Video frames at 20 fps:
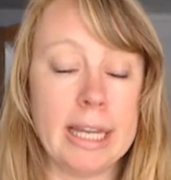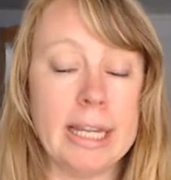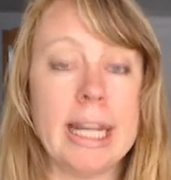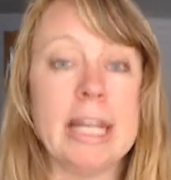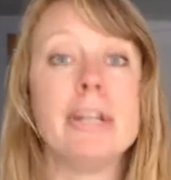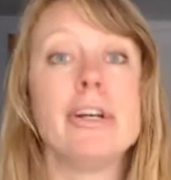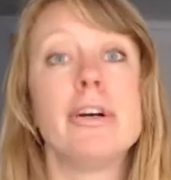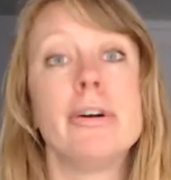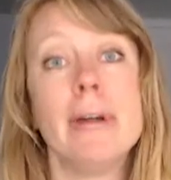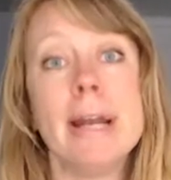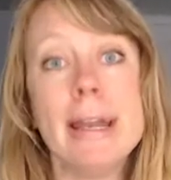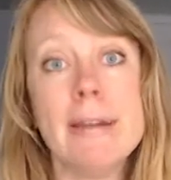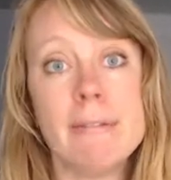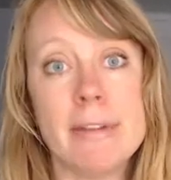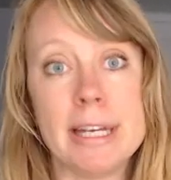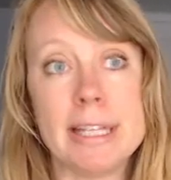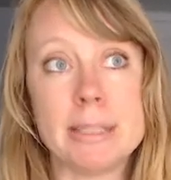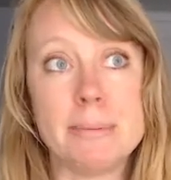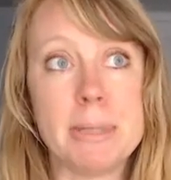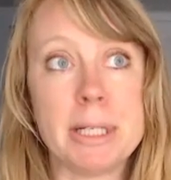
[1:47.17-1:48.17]
and
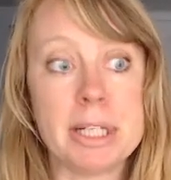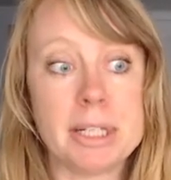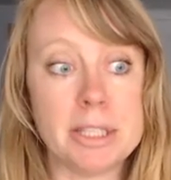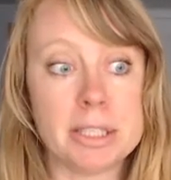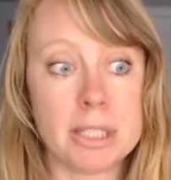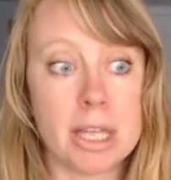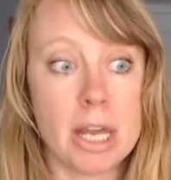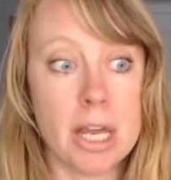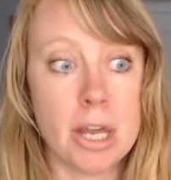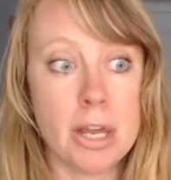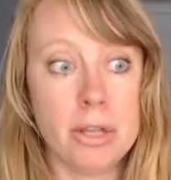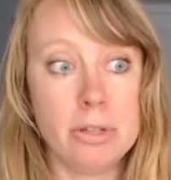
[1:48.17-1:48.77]
cravings, because